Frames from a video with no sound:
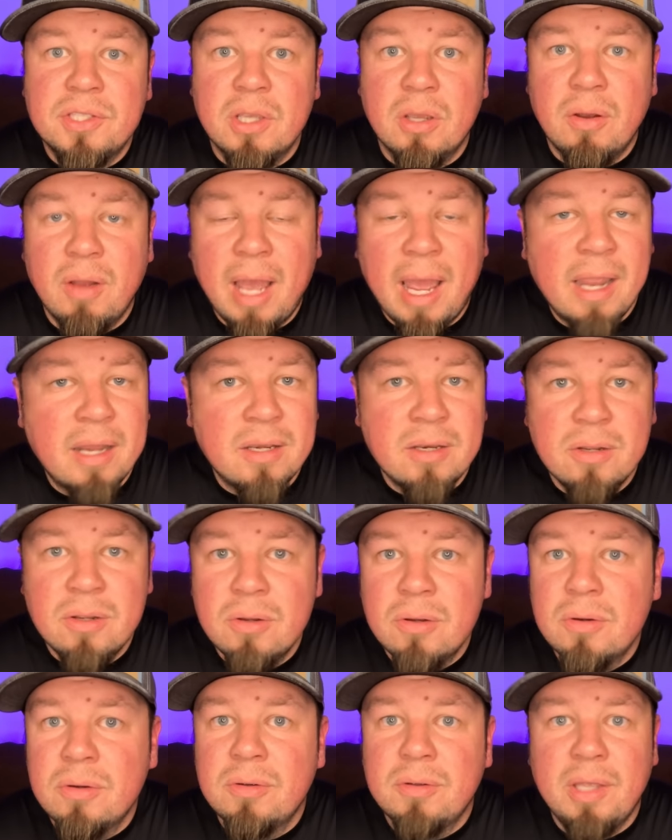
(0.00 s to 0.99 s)
So I
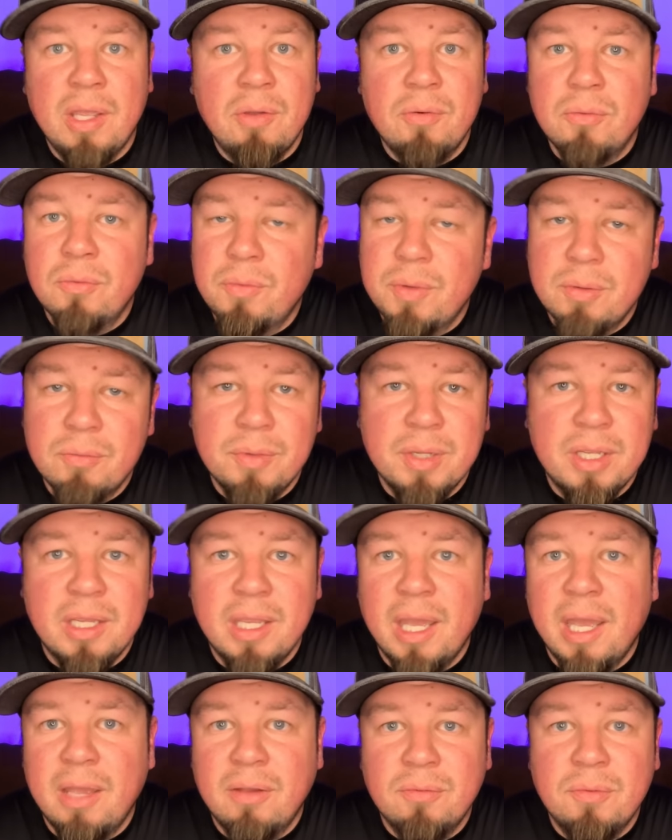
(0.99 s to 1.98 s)
knew when
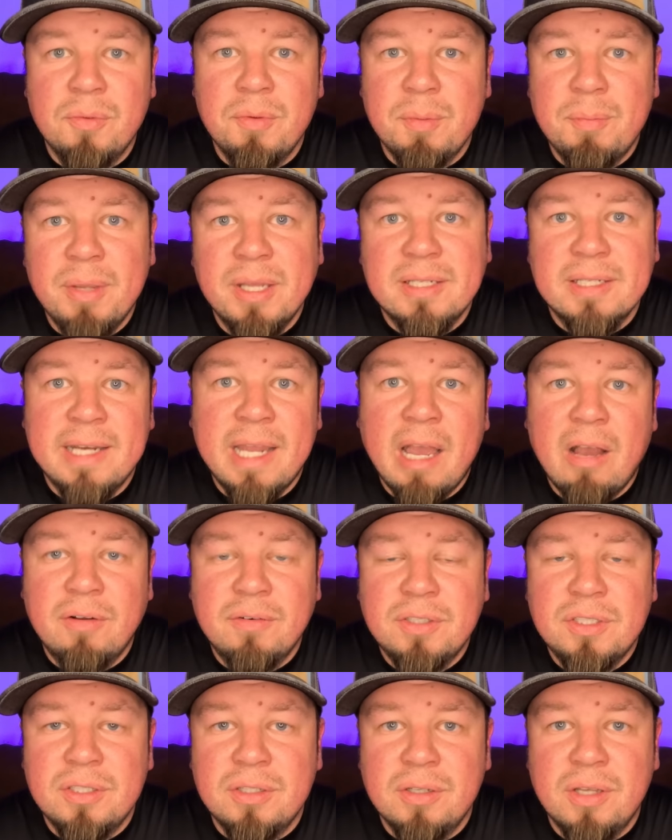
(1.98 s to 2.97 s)
we picked it
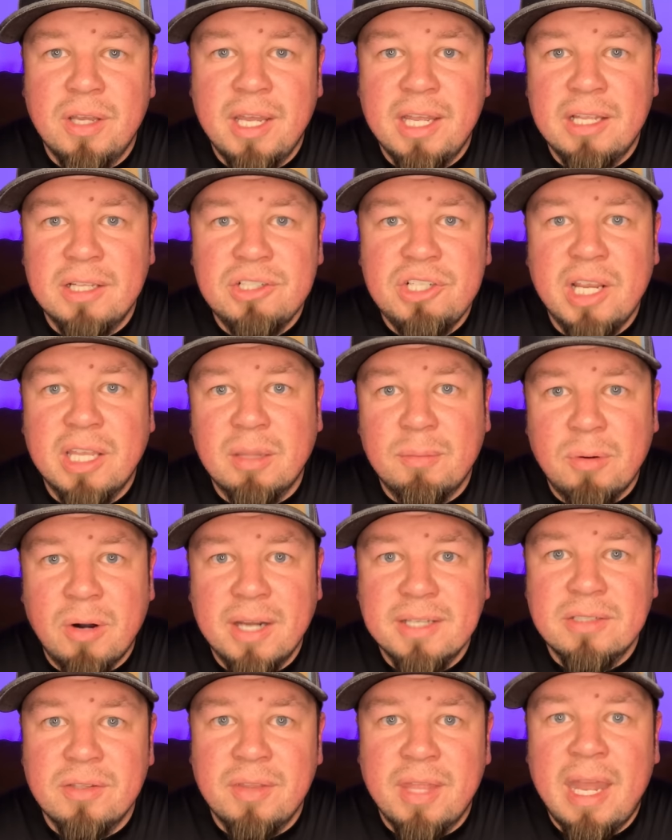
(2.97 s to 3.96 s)
out to check the
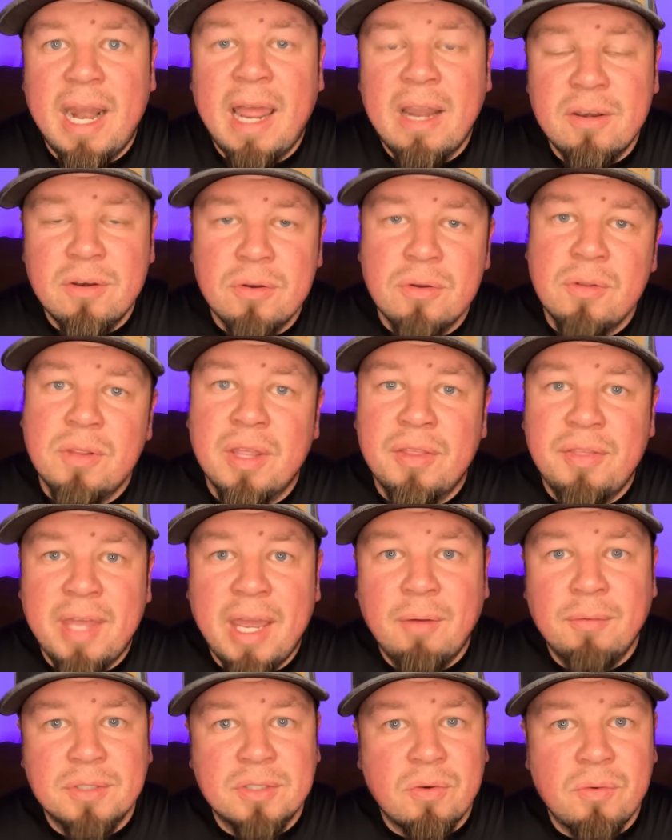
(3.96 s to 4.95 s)
price on that, I knew that
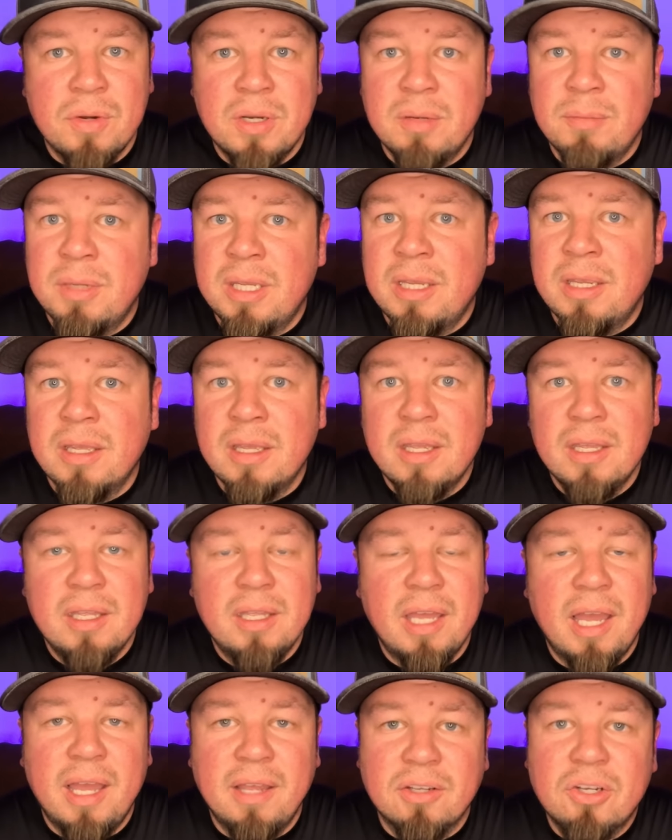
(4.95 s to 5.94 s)
that was going to be
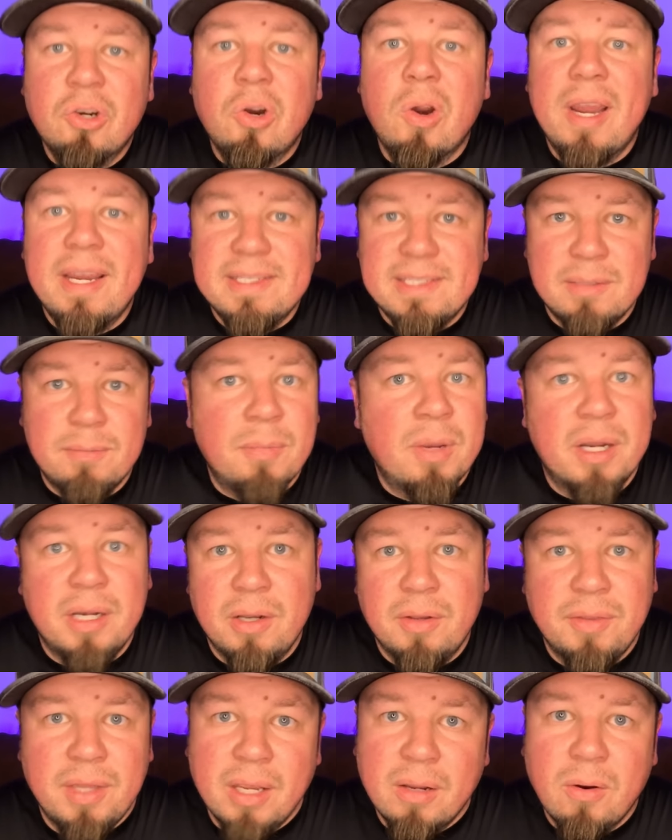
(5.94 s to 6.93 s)
crazy
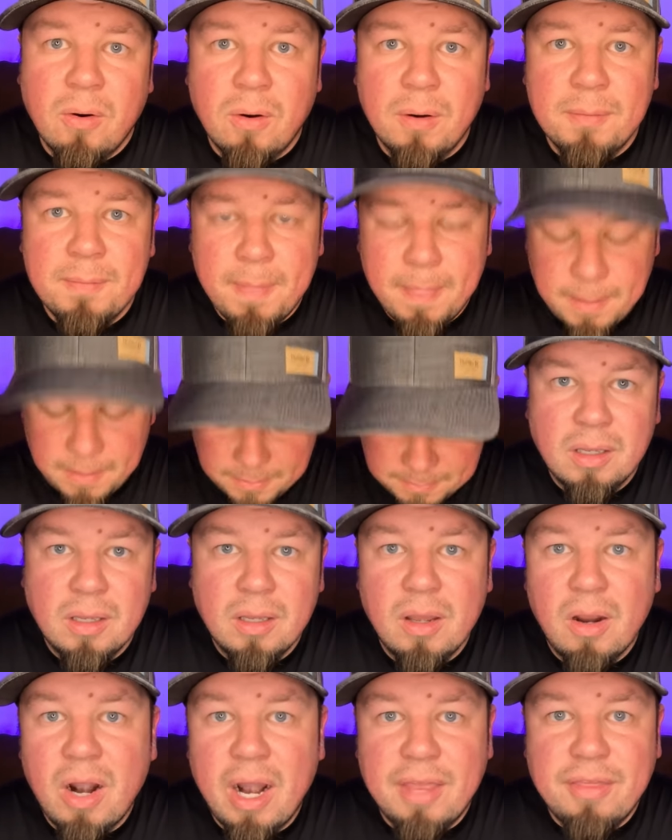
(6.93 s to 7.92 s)
money on that car.
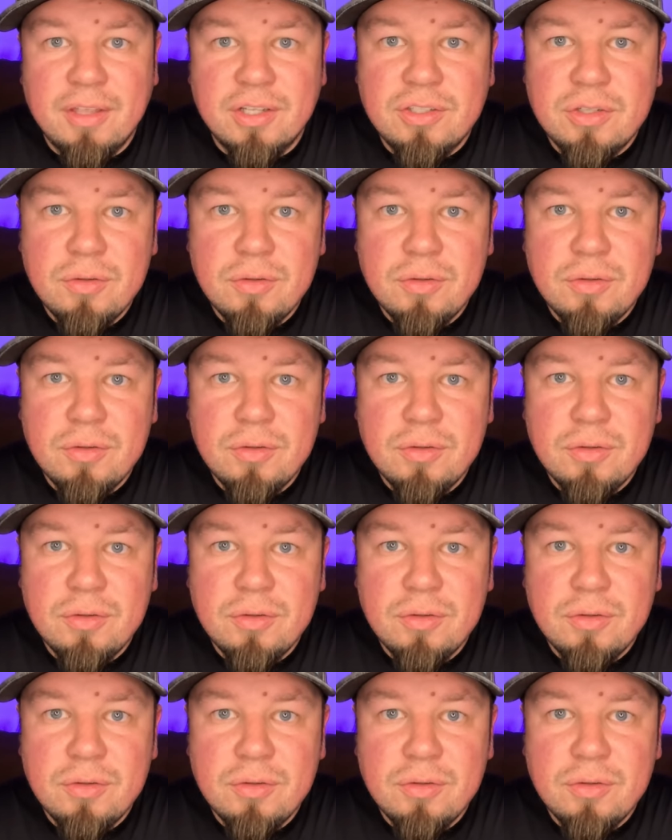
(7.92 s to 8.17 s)
All right, the